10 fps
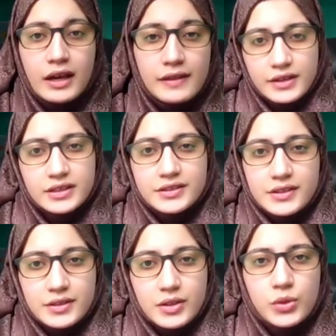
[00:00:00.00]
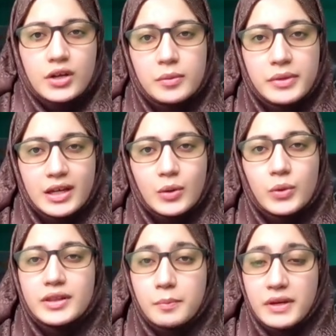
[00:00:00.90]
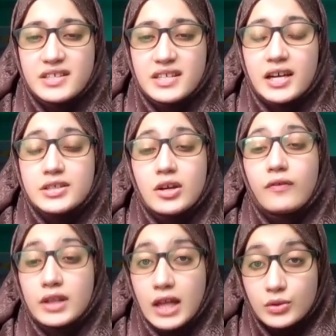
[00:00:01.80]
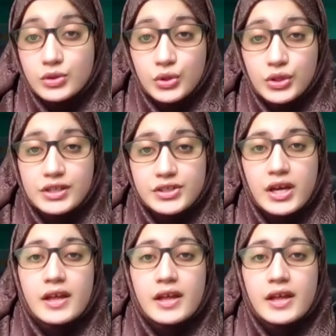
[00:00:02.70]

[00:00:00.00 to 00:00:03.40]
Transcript: In this lesson, we will begin with the basic idea of cloud storage,